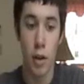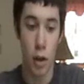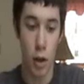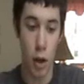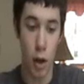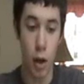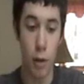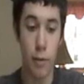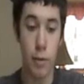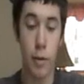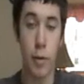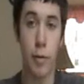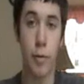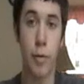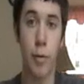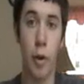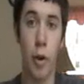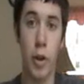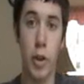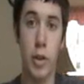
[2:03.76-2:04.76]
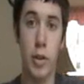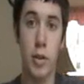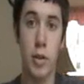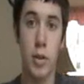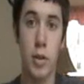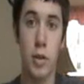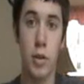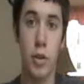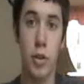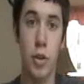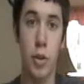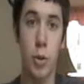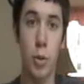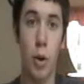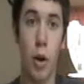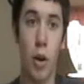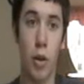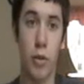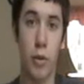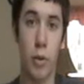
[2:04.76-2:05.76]
for the front,
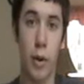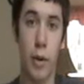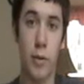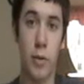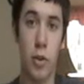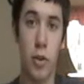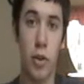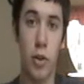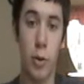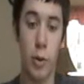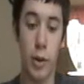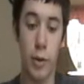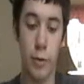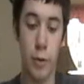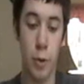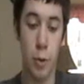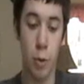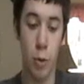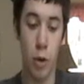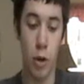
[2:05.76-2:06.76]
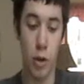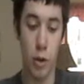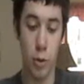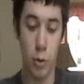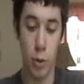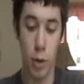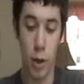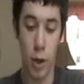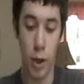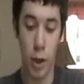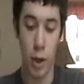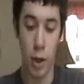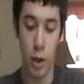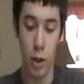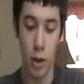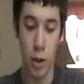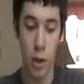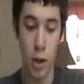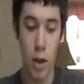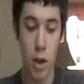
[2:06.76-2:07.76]
you also have to do if you want to
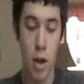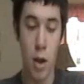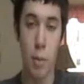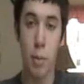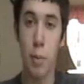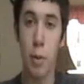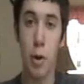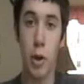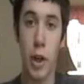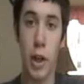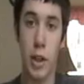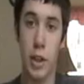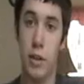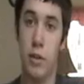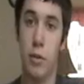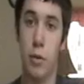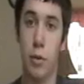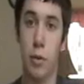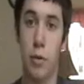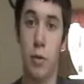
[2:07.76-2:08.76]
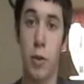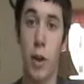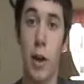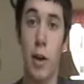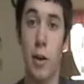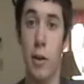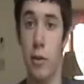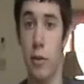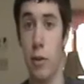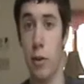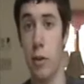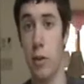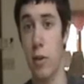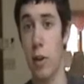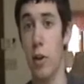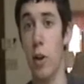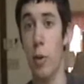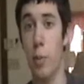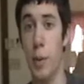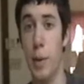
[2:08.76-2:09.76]
put any sort of silencer, because
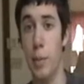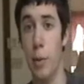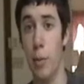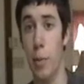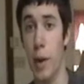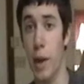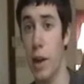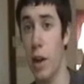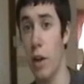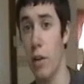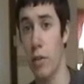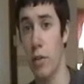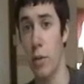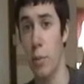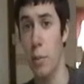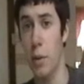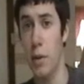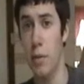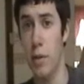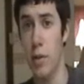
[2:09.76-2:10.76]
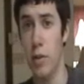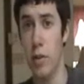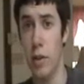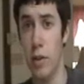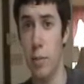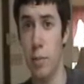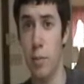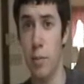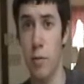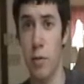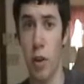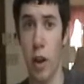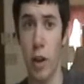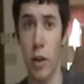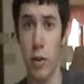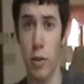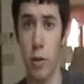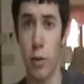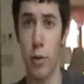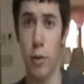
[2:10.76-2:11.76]
I know people make custom PVC
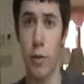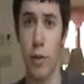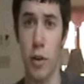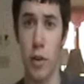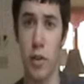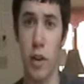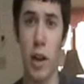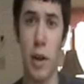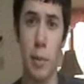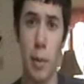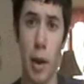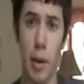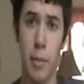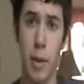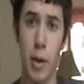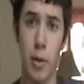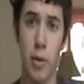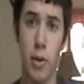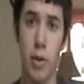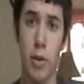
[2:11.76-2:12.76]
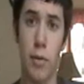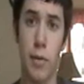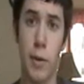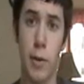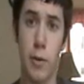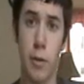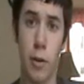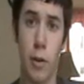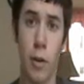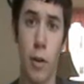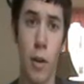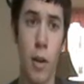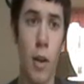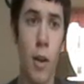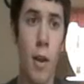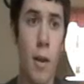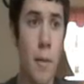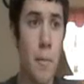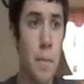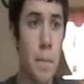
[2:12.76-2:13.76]
silencers for this. I might make one in the future.
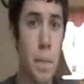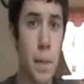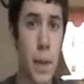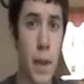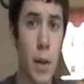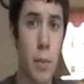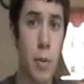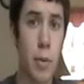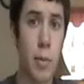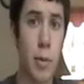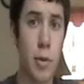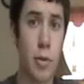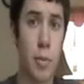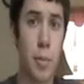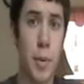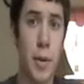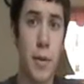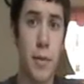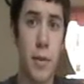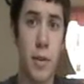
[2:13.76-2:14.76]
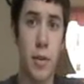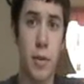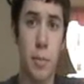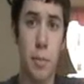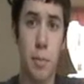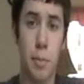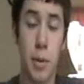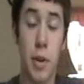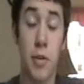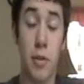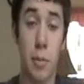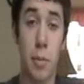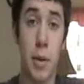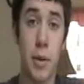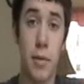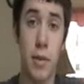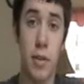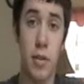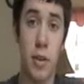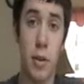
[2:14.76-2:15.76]
Pretty much a piece of
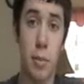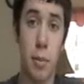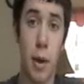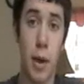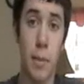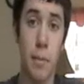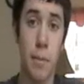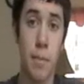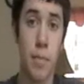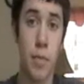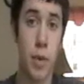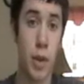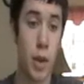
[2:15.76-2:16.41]
PVC pipe.